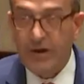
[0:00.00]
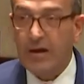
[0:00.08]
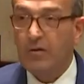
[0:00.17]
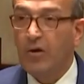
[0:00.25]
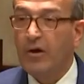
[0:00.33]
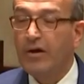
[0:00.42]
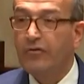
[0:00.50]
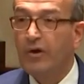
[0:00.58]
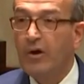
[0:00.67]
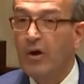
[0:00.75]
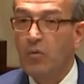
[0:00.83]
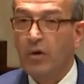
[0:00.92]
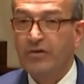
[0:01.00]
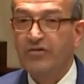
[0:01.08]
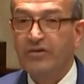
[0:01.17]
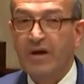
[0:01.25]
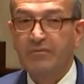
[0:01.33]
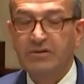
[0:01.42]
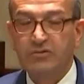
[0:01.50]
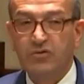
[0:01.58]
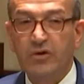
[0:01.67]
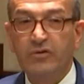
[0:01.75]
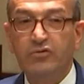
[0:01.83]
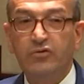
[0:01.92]
outlines what this government is
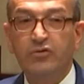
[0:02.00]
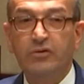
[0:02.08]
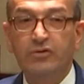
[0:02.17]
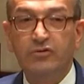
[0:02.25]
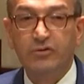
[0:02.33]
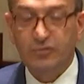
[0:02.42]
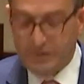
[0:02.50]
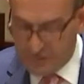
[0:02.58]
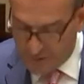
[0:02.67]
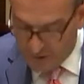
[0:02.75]
trying to do to address the